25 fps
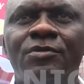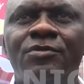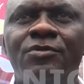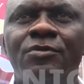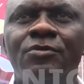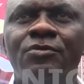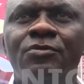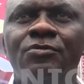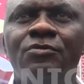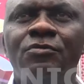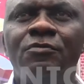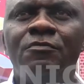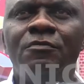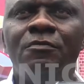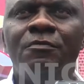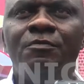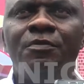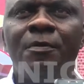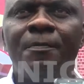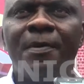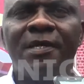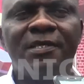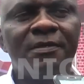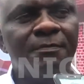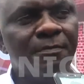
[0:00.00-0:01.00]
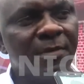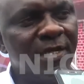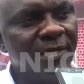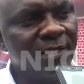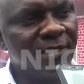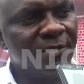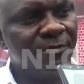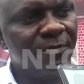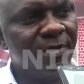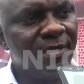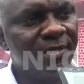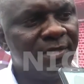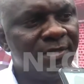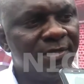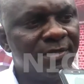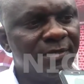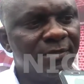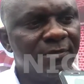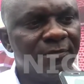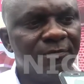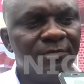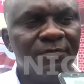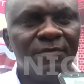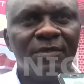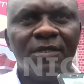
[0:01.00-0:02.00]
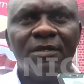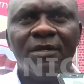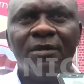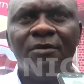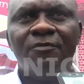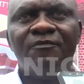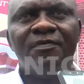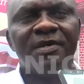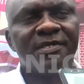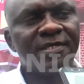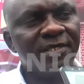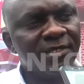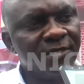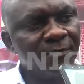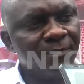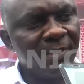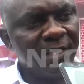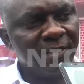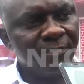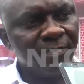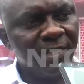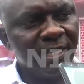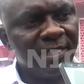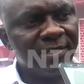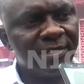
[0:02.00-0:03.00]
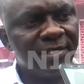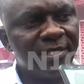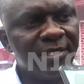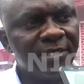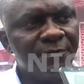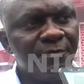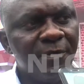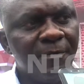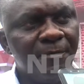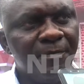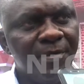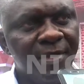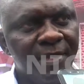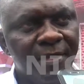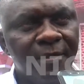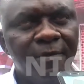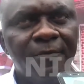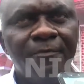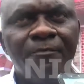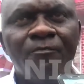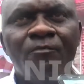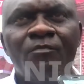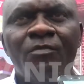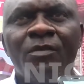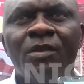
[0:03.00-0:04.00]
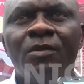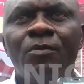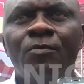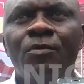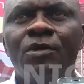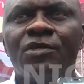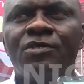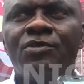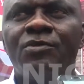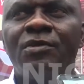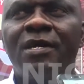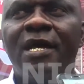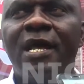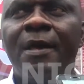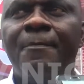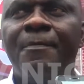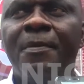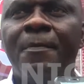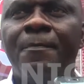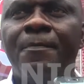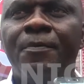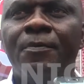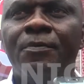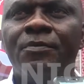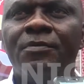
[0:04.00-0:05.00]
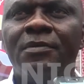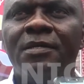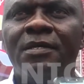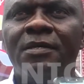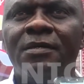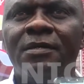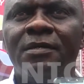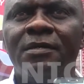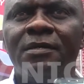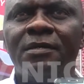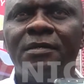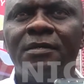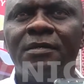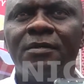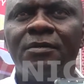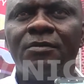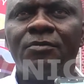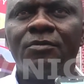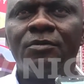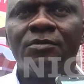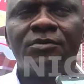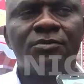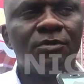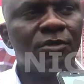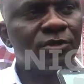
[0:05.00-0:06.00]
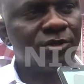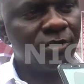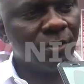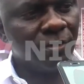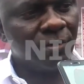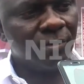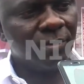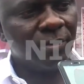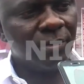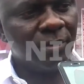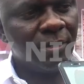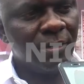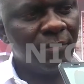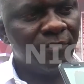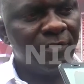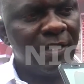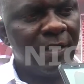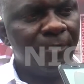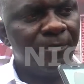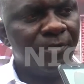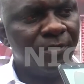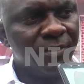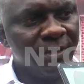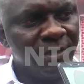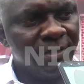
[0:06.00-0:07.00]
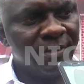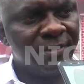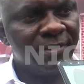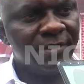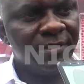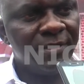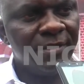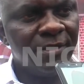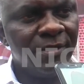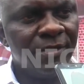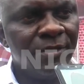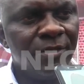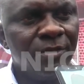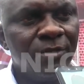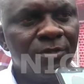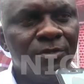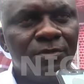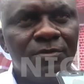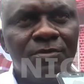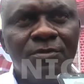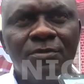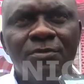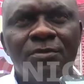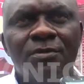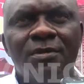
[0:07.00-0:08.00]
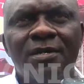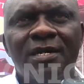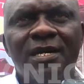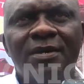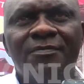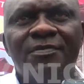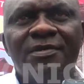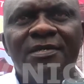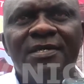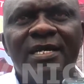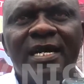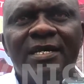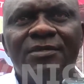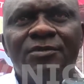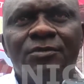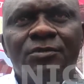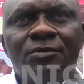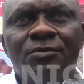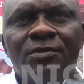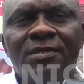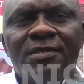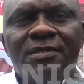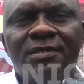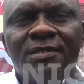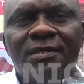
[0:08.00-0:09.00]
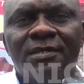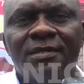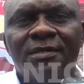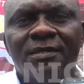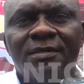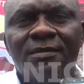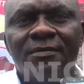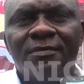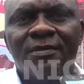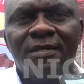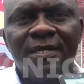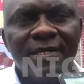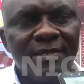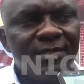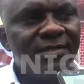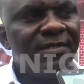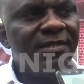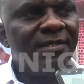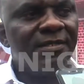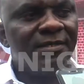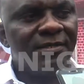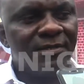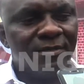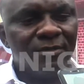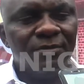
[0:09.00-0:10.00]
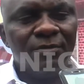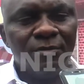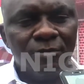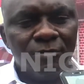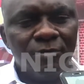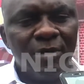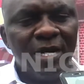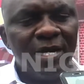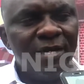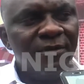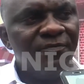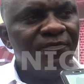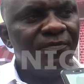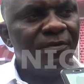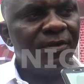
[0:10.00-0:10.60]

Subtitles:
also do property management or facility management, as the case may be. We also help people in construction of their buildings. So everything that has to do with real estate, we are in